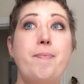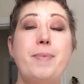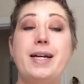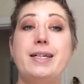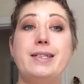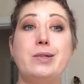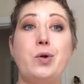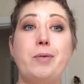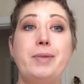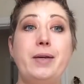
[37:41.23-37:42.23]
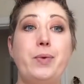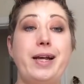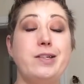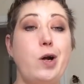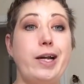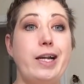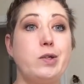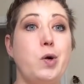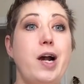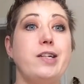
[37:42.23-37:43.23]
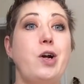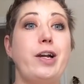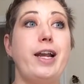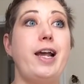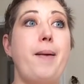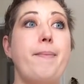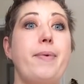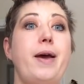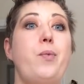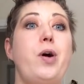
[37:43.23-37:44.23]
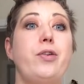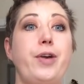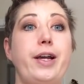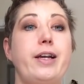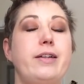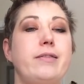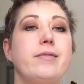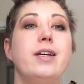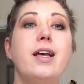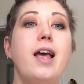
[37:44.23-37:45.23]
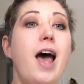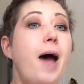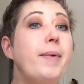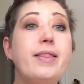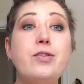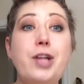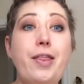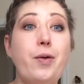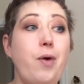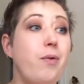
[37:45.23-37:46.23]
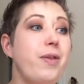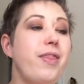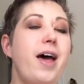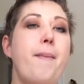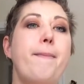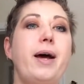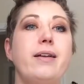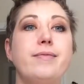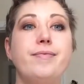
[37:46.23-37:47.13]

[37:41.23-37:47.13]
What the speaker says: because normally when I start getting sore, I start getting up and wandering, and I mean, there's nothing wrong with that, but